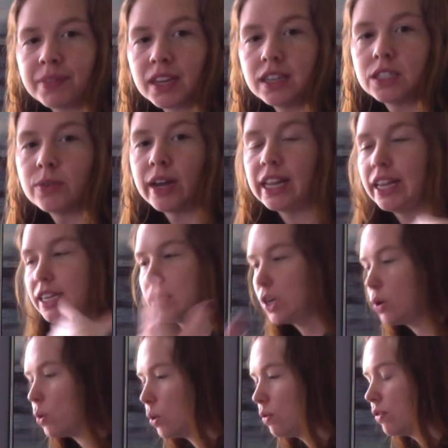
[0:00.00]
So I like to
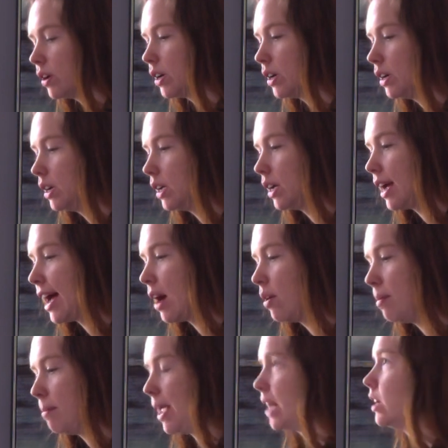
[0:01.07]
go over how to
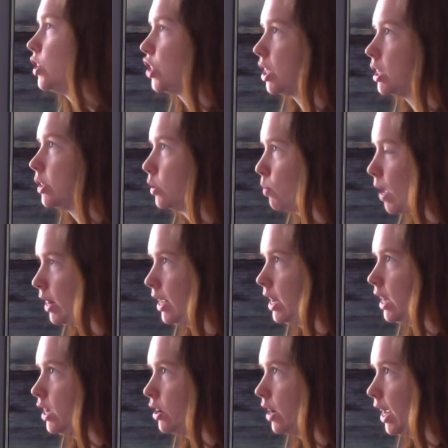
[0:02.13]
manage the swelling
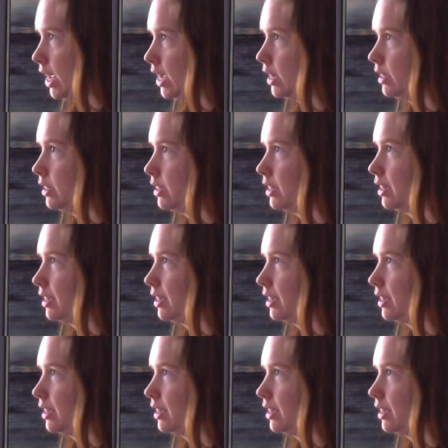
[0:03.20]
in your hand,